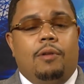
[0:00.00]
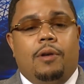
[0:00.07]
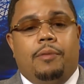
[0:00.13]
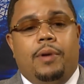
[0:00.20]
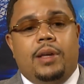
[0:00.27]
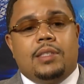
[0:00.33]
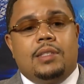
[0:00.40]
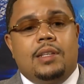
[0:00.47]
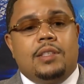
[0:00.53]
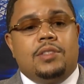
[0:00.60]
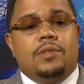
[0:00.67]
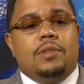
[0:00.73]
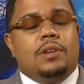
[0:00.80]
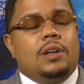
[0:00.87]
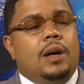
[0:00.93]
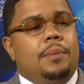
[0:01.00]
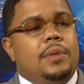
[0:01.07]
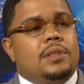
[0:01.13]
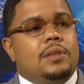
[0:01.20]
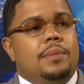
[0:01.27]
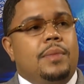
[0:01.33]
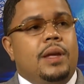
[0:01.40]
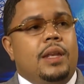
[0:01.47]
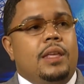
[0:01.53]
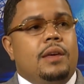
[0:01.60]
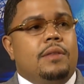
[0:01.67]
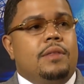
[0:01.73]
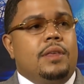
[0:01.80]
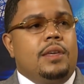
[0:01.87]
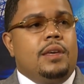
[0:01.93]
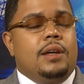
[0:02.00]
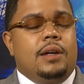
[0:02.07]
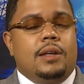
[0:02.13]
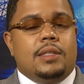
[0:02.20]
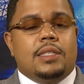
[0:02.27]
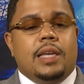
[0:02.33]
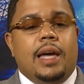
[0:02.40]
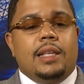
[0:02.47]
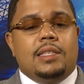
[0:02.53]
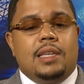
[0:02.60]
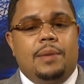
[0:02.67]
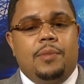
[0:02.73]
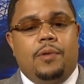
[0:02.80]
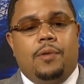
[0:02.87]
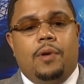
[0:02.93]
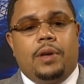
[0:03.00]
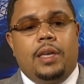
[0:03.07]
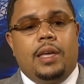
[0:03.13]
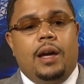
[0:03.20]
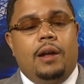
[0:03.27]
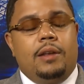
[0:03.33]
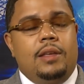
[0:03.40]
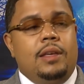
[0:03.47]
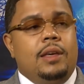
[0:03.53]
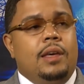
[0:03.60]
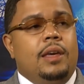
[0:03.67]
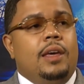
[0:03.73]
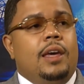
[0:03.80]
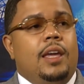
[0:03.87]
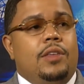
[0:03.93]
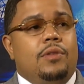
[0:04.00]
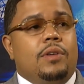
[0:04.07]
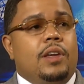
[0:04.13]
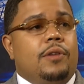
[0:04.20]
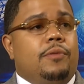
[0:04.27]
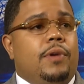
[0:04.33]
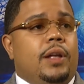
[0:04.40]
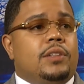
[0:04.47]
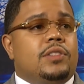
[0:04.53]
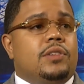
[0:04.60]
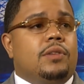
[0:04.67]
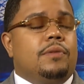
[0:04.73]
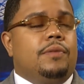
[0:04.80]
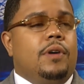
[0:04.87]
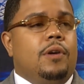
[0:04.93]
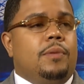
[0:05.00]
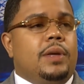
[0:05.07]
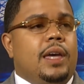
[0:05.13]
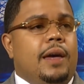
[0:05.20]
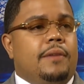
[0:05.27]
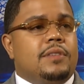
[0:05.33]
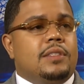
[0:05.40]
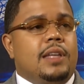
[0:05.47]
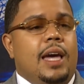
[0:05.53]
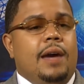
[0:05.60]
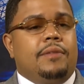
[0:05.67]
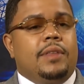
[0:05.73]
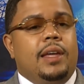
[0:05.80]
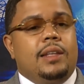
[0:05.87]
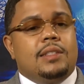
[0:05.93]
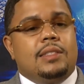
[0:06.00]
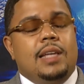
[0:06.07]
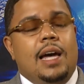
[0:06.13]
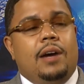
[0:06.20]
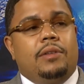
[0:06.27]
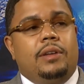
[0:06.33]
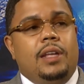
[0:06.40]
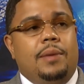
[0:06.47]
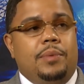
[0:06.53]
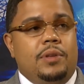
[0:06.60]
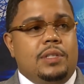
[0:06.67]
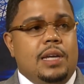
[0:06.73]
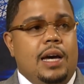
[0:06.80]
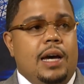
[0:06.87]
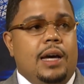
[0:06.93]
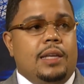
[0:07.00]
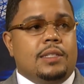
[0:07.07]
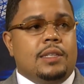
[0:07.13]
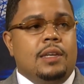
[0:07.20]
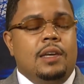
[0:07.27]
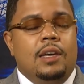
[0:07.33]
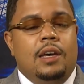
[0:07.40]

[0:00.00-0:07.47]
where residents, you can come into many of the uh, sites at Milwaukee County and you can get registered to vote. We have staff that is now deputized.